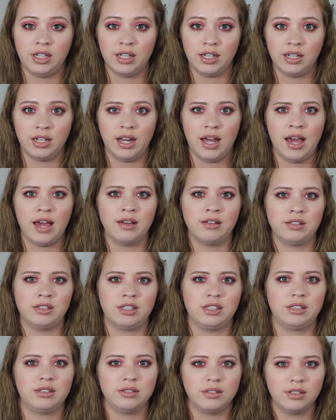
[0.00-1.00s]
it
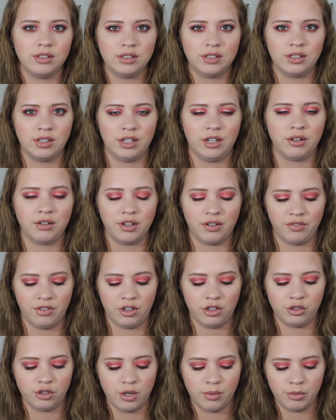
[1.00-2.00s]
has, given
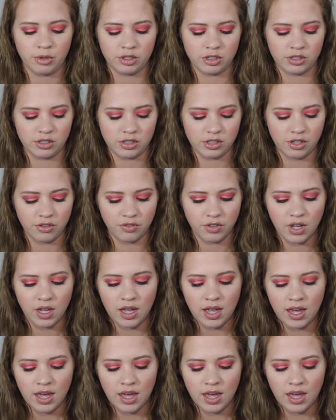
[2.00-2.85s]
her tremors and stuff.